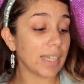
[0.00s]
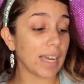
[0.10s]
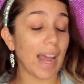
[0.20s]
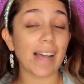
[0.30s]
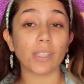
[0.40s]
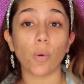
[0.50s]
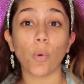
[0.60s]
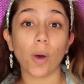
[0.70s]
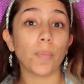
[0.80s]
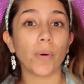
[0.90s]
It has
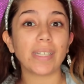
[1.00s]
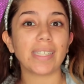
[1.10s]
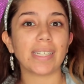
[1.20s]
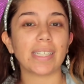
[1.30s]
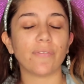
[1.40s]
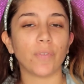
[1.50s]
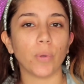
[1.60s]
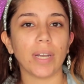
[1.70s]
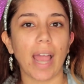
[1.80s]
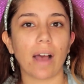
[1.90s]
1.6
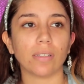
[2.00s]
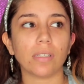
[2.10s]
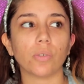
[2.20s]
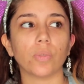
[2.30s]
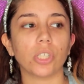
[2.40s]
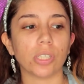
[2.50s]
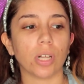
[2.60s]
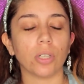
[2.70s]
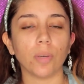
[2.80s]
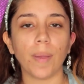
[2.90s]
fluid ounces, which is
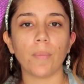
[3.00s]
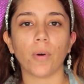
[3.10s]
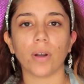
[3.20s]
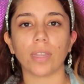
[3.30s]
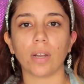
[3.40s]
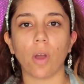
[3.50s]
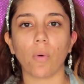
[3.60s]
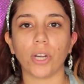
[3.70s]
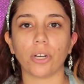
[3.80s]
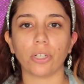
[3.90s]
a little bit more than
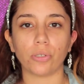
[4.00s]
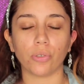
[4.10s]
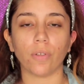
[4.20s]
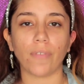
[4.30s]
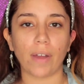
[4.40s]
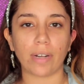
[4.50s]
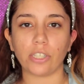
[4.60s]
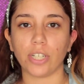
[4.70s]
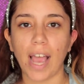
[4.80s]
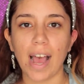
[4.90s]
what your usual
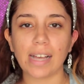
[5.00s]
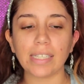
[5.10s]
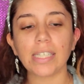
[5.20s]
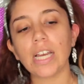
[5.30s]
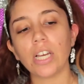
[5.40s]
foundation has.